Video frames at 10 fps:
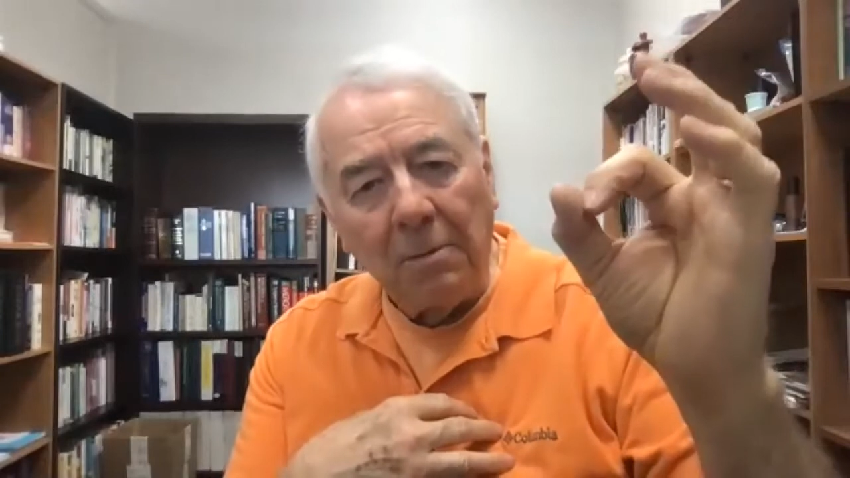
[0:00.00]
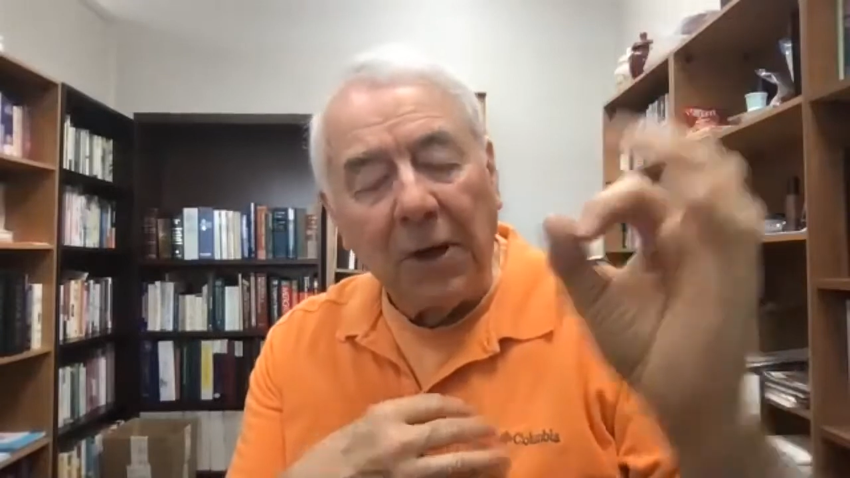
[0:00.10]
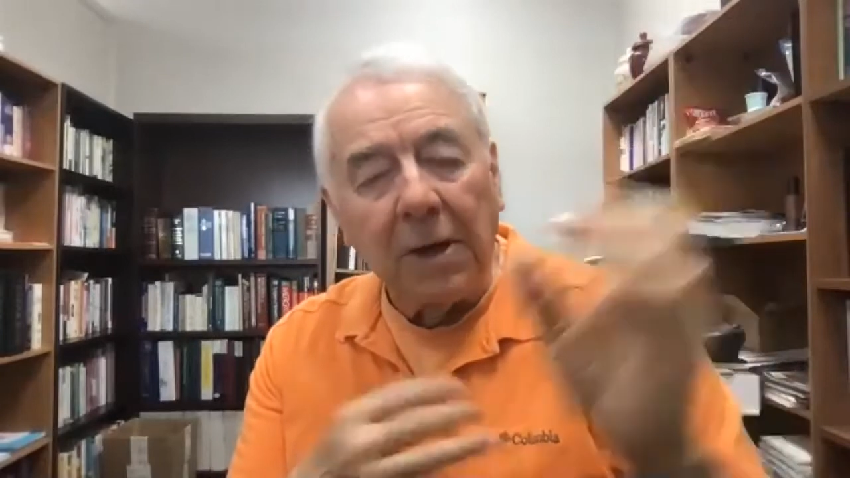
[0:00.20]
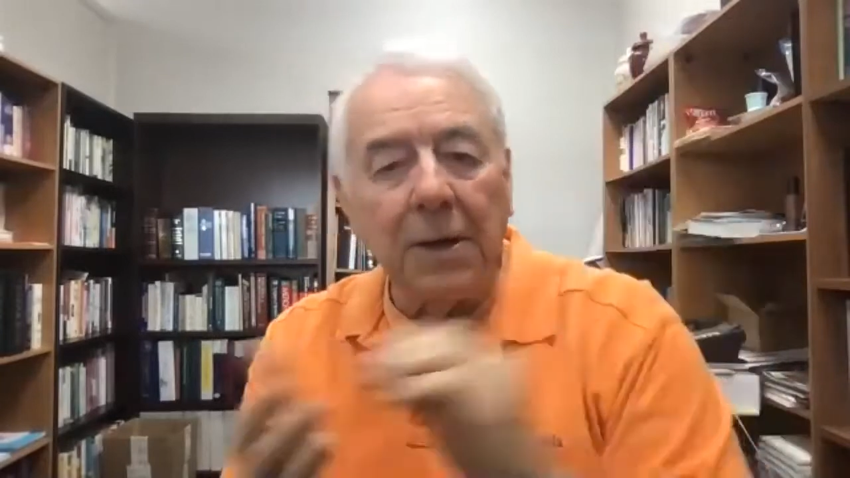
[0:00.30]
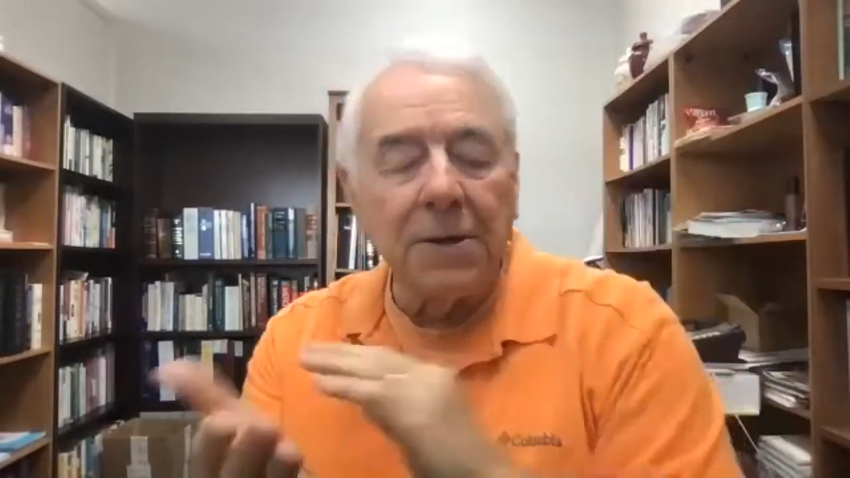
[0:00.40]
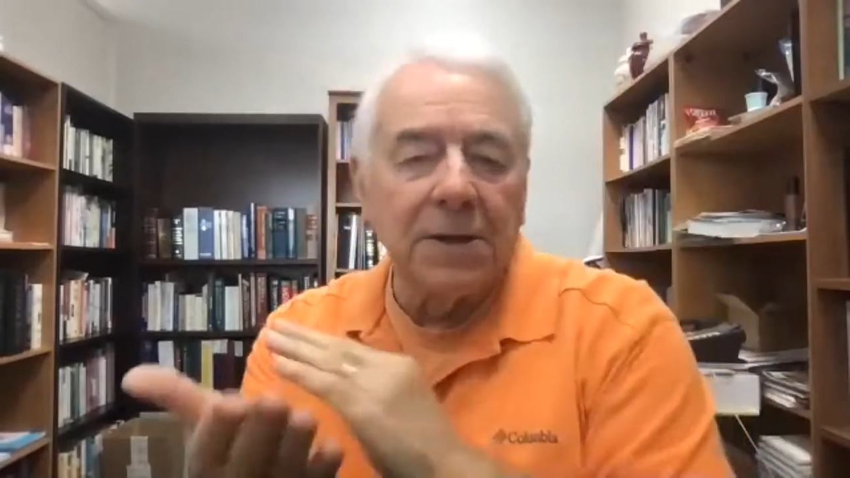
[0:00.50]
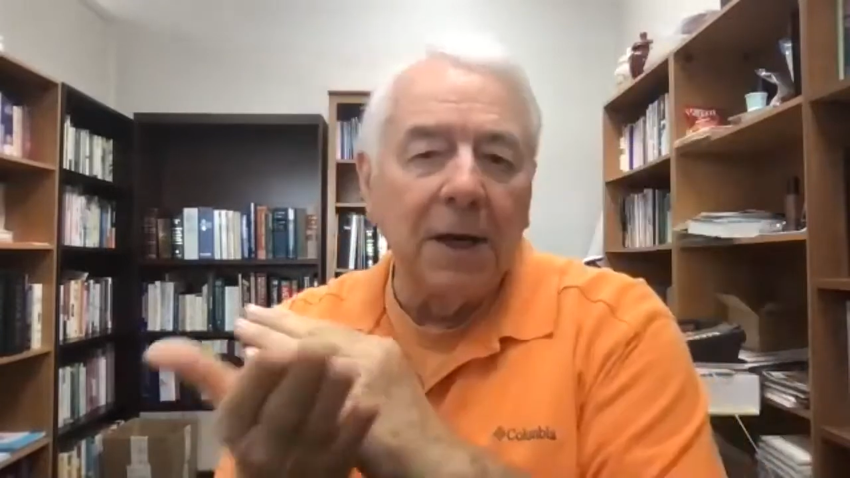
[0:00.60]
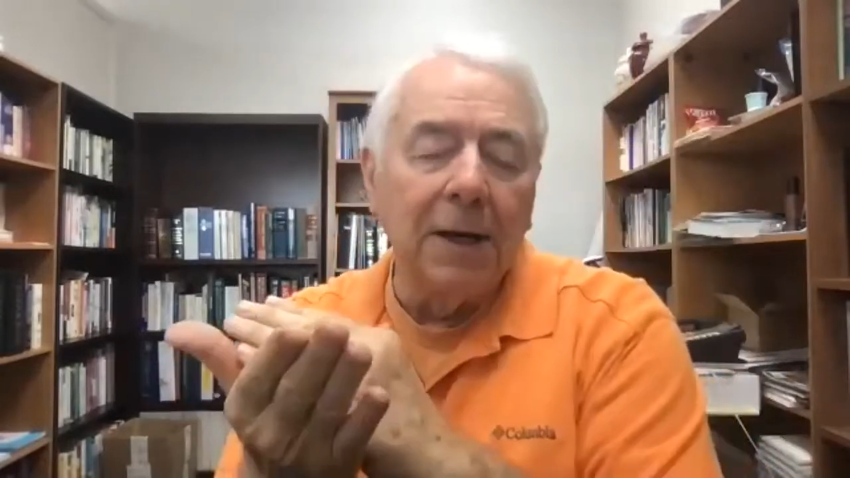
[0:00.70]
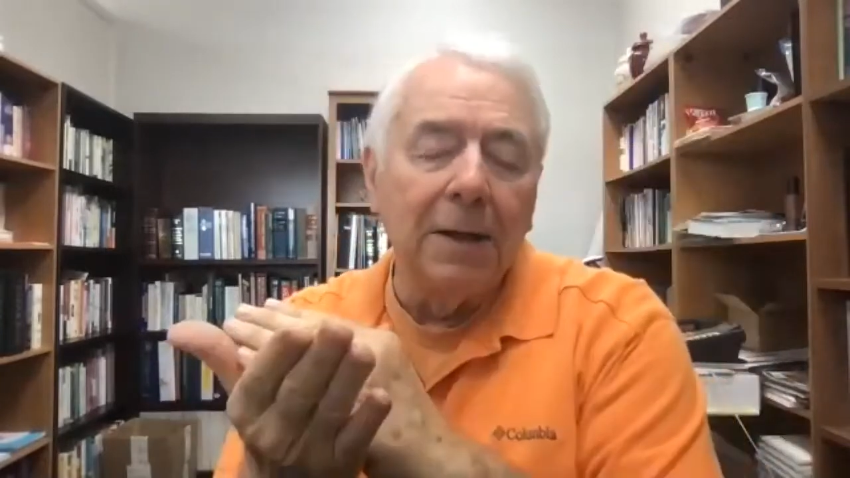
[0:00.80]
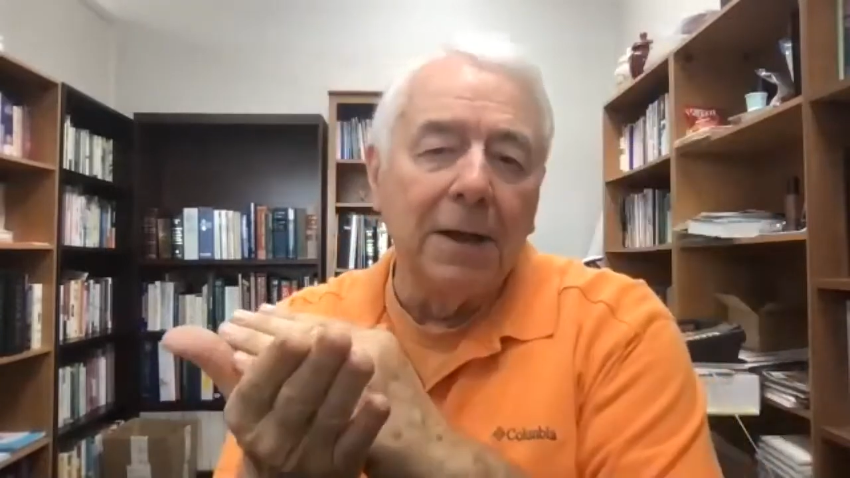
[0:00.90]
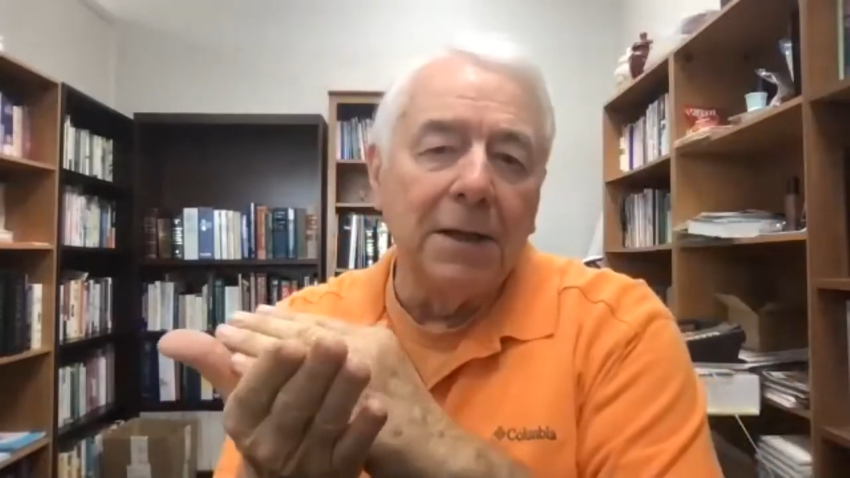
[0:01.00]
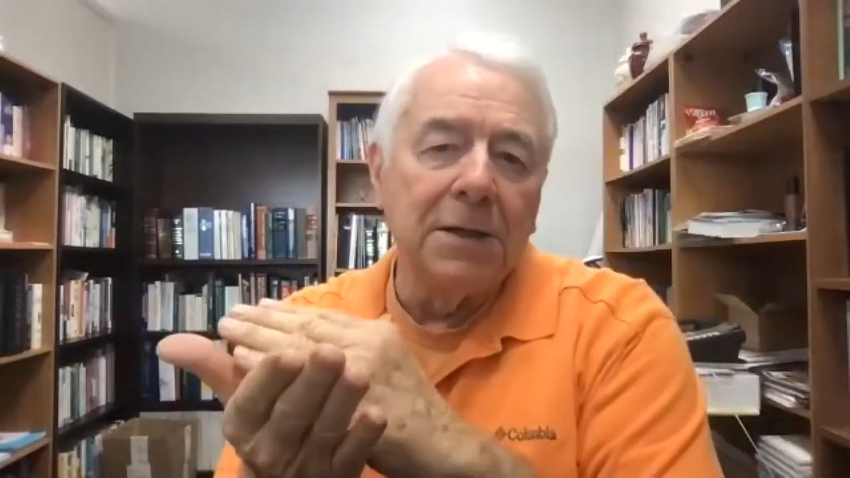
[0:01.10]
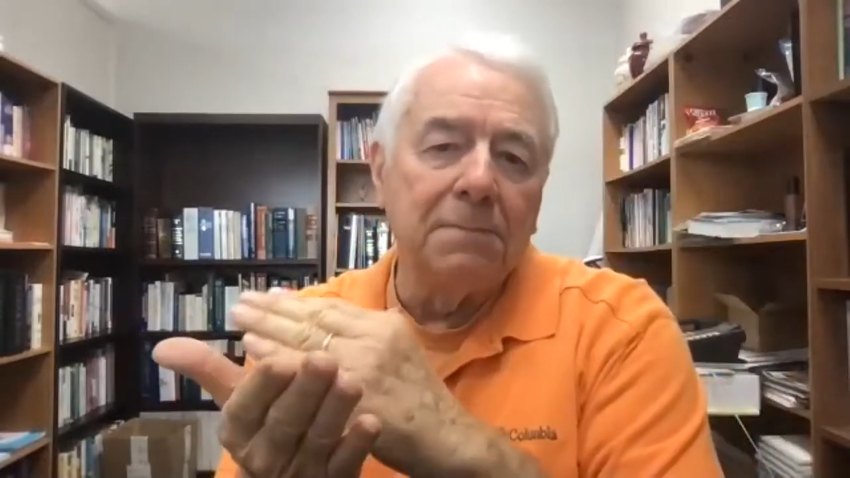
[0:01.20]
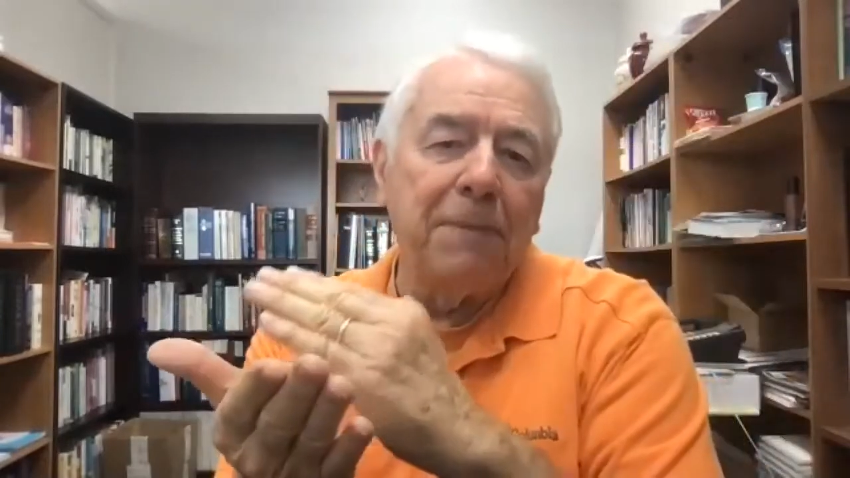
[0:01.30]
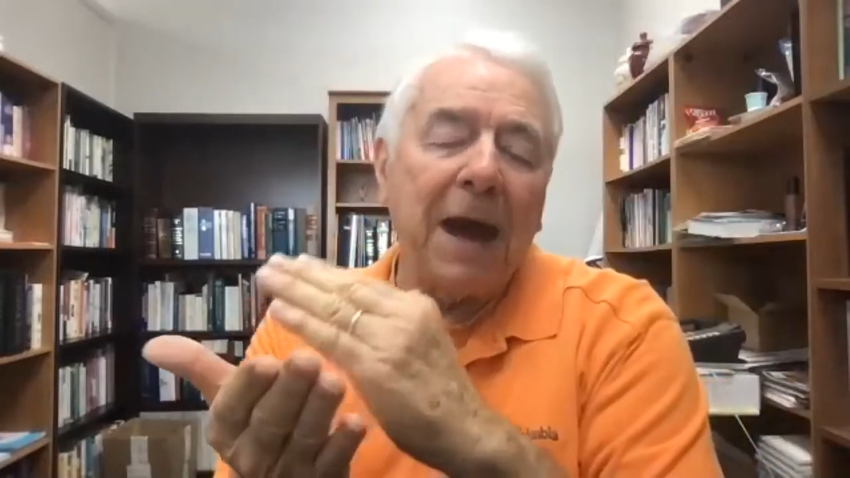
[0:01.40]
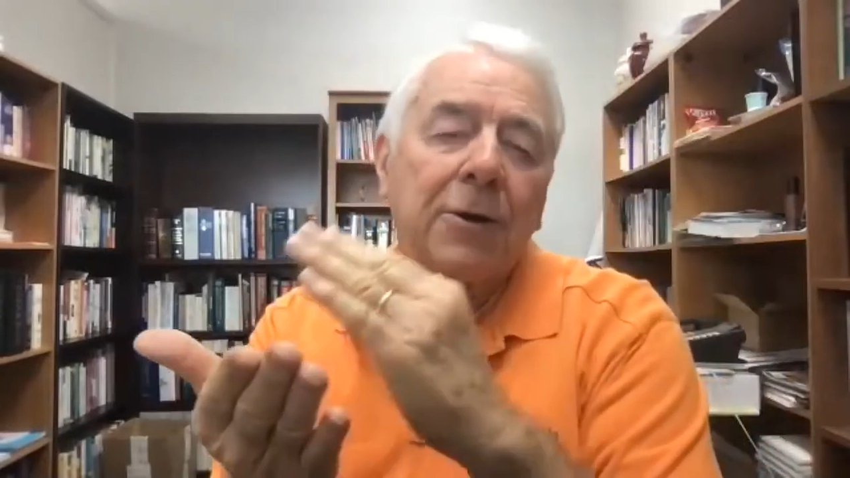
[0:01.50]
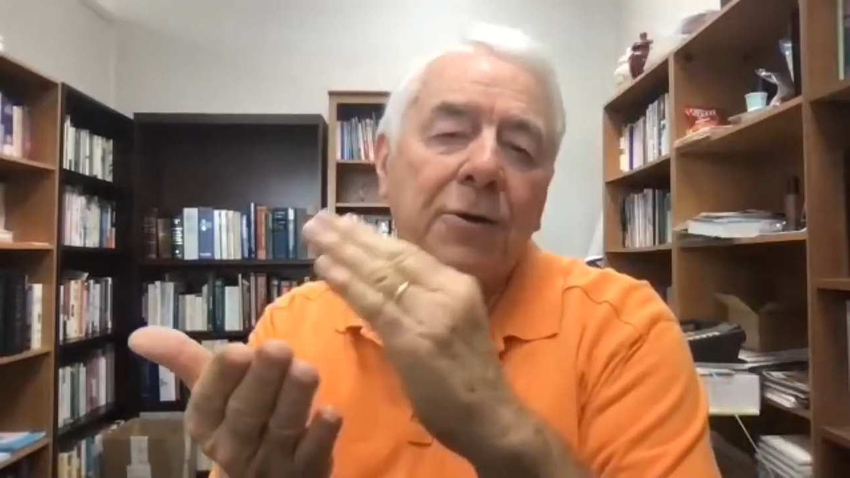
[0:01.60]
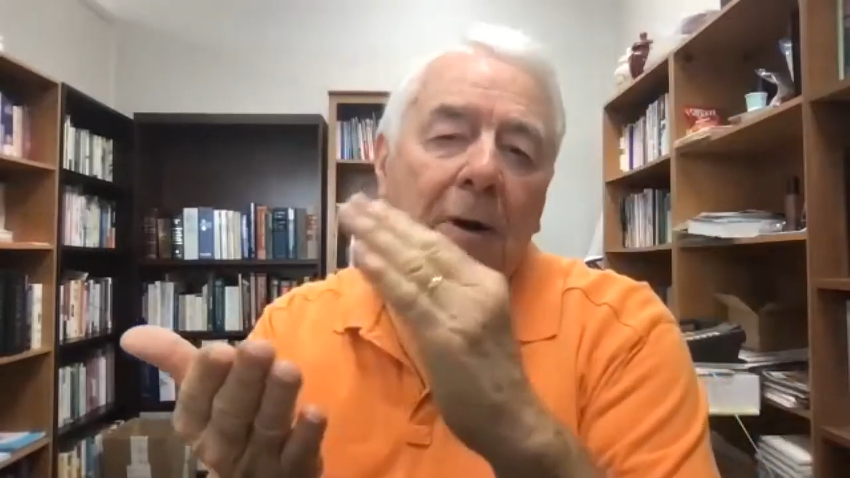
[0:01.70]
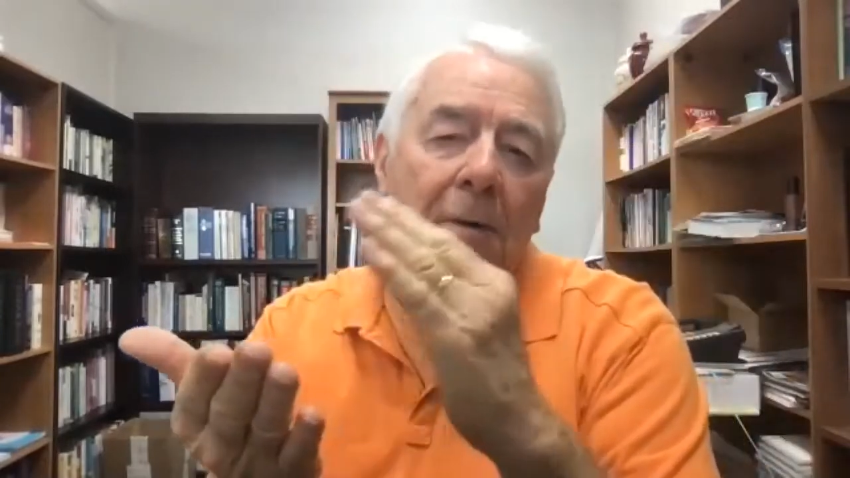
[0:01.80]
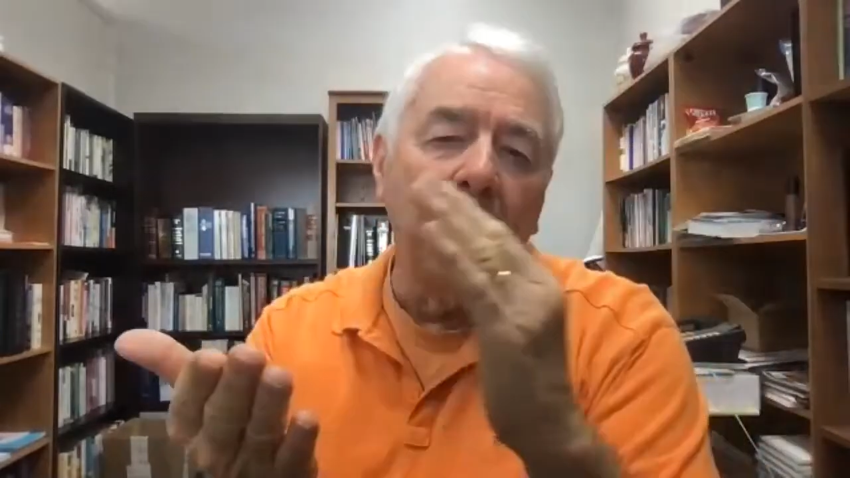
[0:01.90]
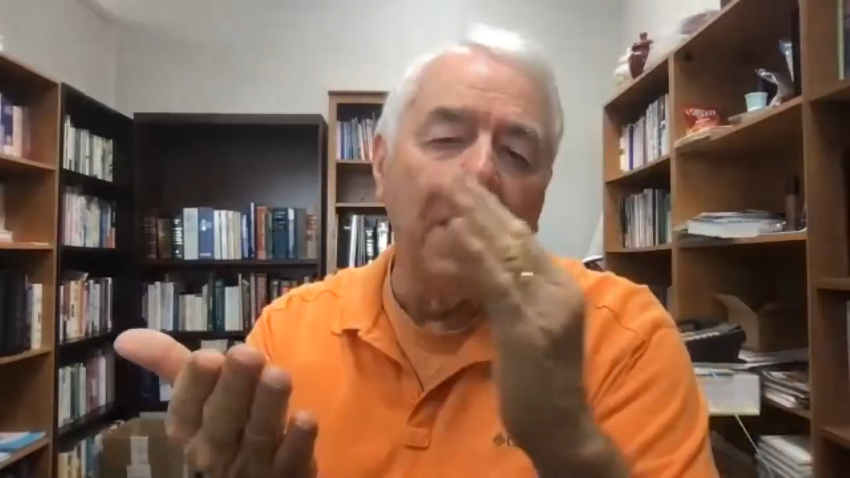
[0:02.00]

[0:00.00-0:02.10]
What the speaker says: because in the spectrum